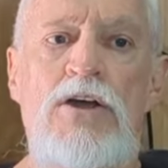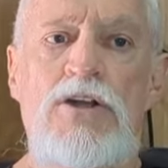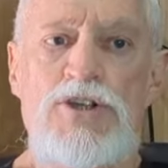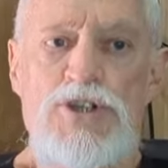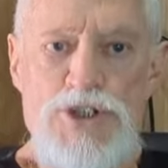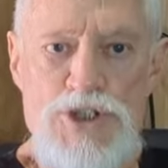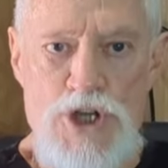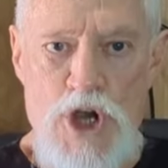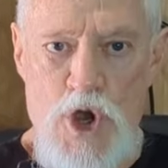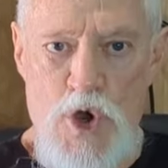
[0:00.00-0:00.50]

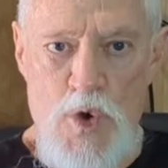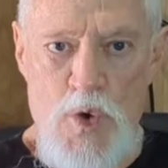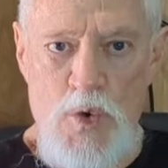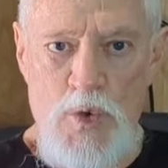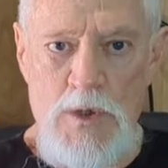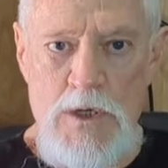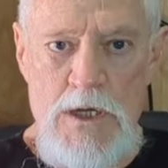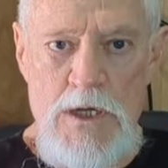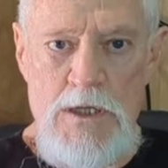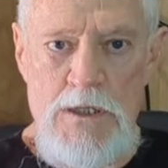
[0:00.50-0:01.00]

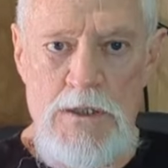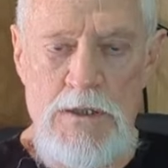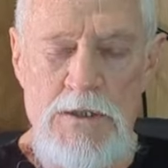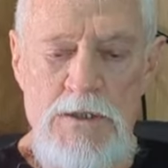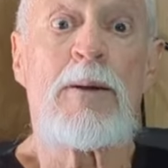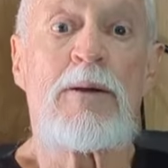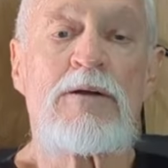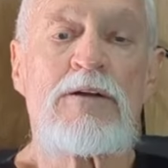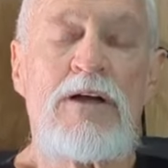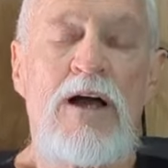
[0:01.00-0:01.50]
shown
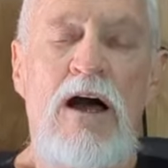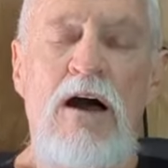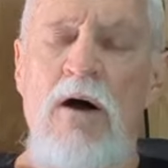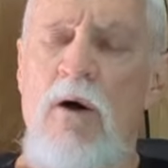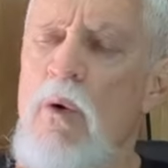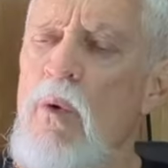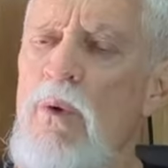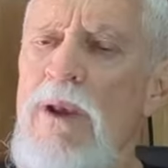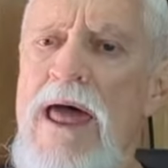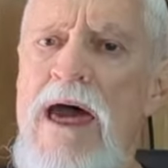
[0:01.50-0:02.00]
a
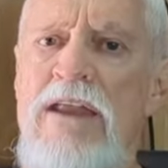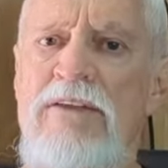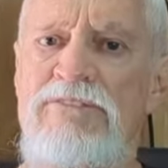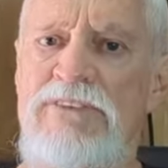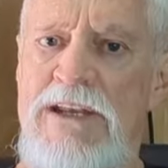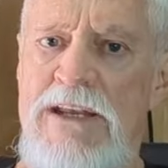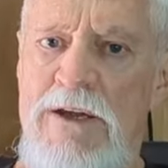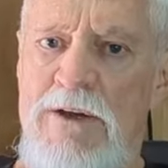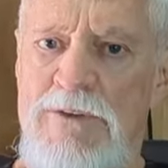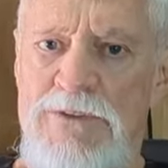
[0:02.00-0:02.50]
whole lot of
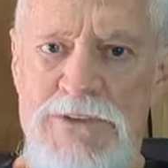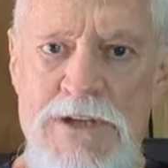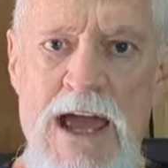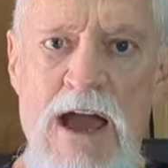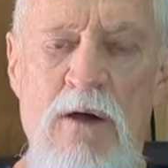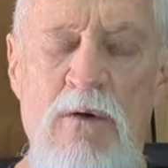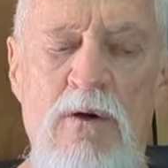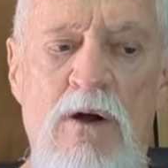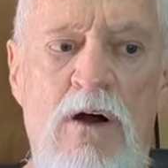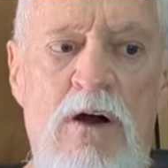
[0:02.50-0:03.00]
videos
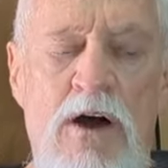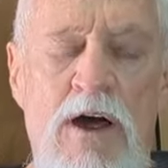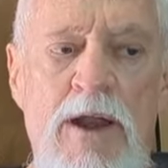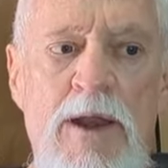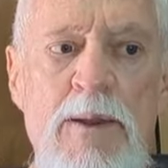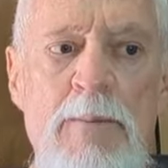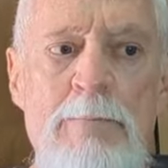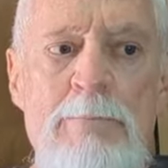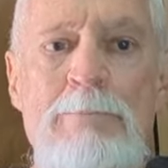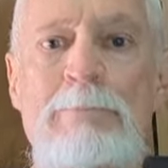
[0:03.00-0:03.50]
now
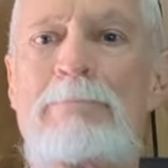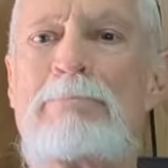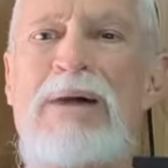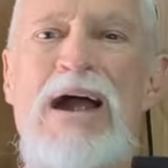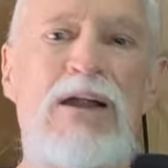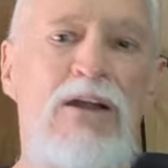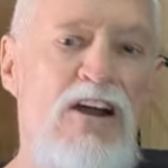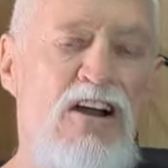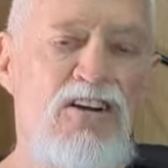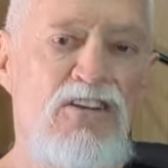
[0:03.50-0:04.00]
on
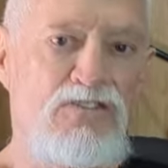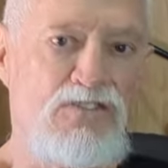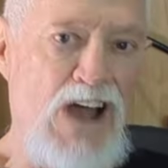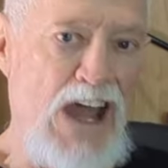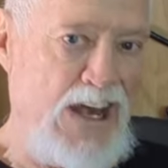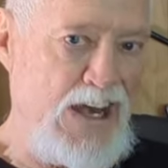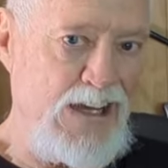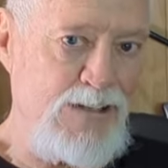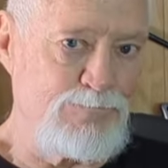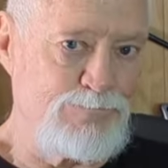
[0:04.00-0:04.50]
bare knuckle
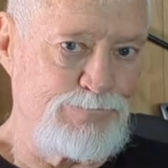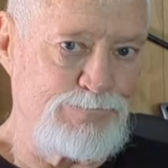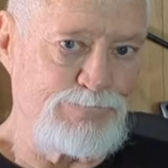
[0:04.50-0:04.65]
fighting.